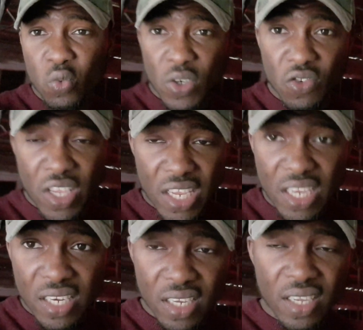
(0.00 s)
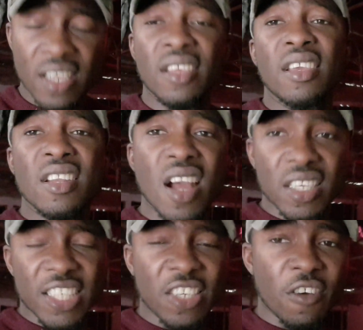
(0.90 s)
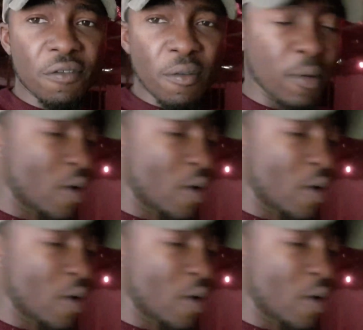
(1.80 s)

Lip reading: wants to eat, it has enough